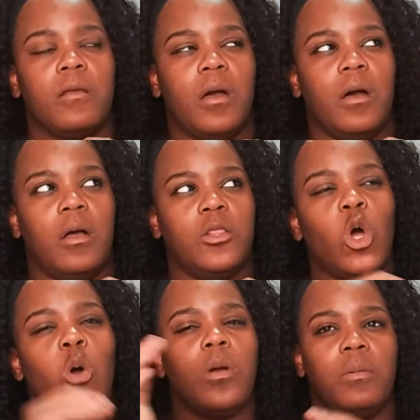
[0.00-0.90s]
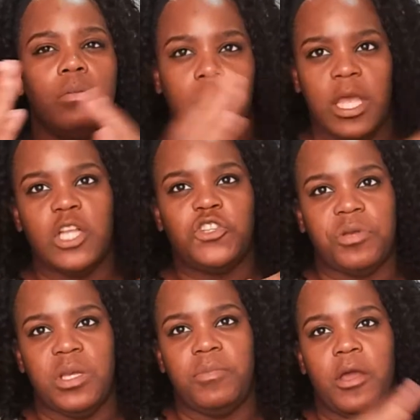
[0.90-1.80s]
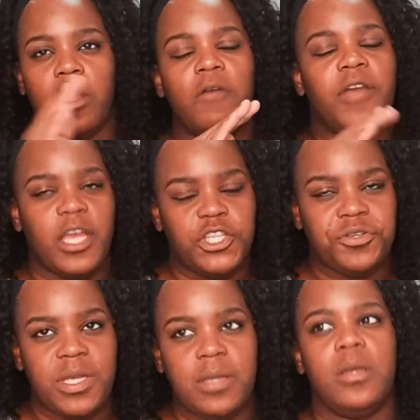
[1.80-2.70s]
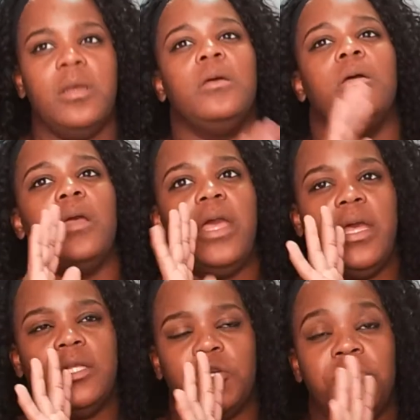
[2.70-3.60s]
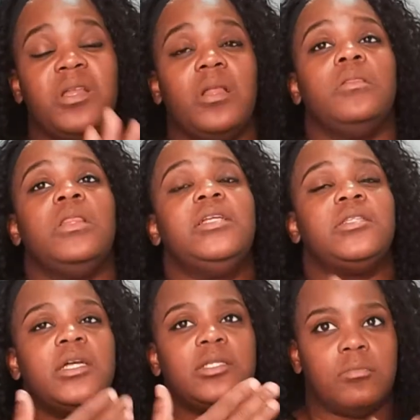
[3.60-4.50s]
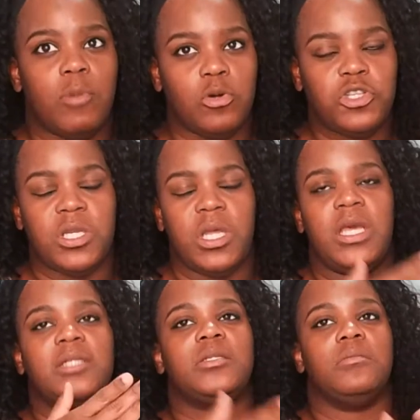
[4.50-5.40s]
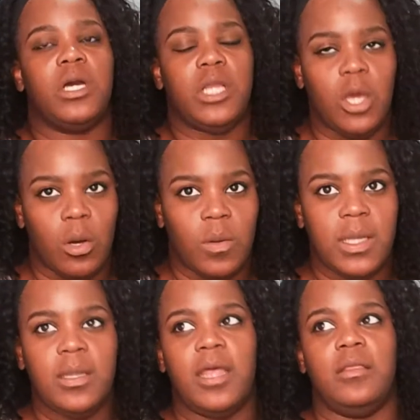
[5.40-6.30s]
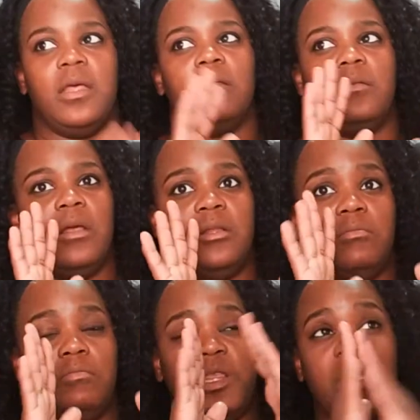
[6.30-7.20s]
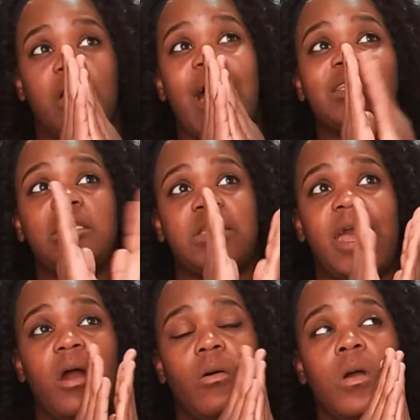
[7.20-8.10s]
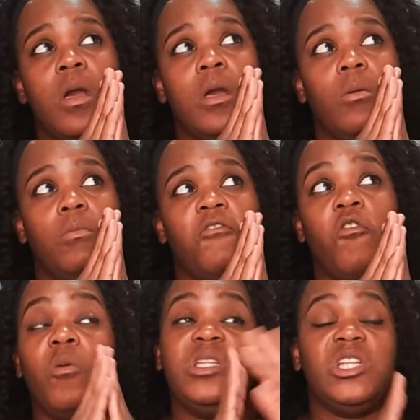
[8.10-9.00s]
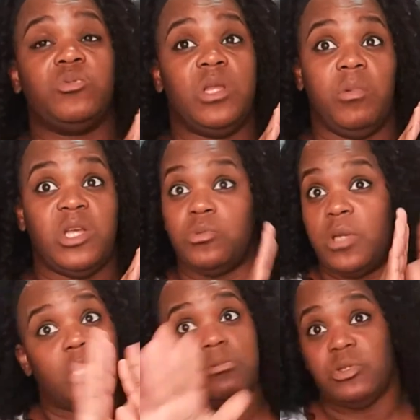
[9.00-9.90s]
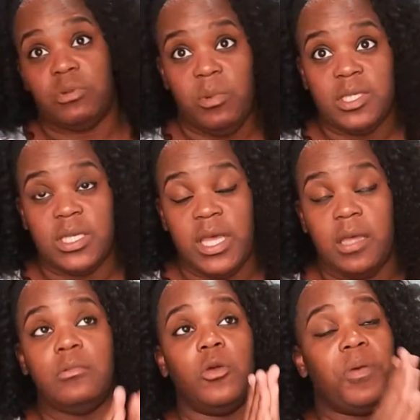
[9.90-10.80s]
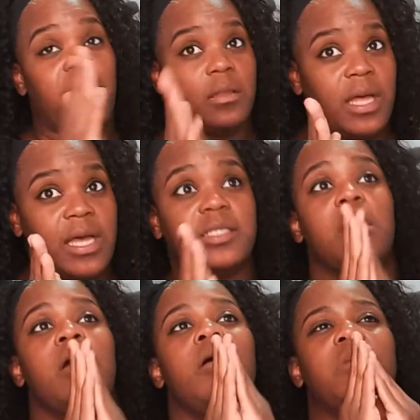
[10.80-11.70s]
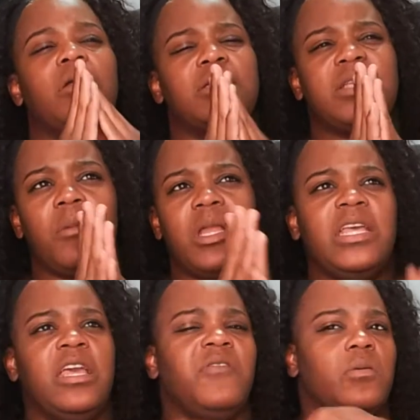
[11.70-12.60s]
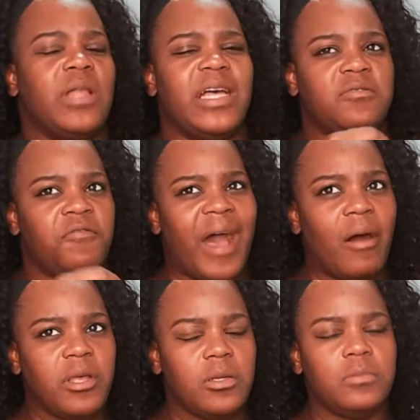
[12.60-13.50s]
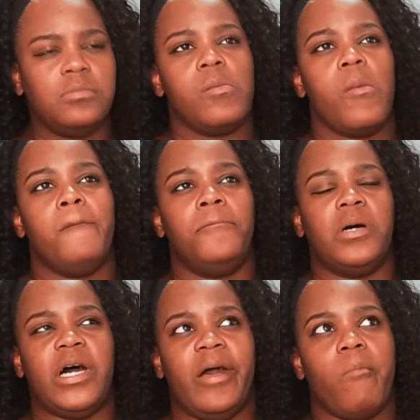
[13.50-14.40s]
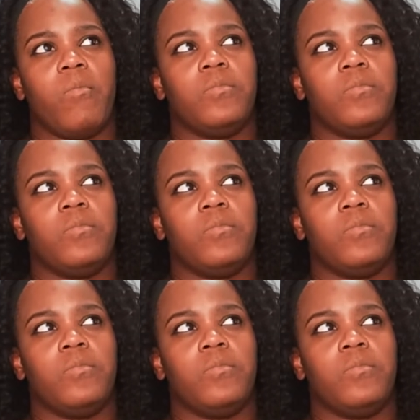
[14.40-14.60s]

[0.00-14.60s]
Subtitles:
a lower entry barrier of entry. And so you can at least get some motion and get some money going. But the classes now, before we did 20 weeks, we're not doing 20 weeks again. You're paying less. I'm not going to say I'm going to give you less value, but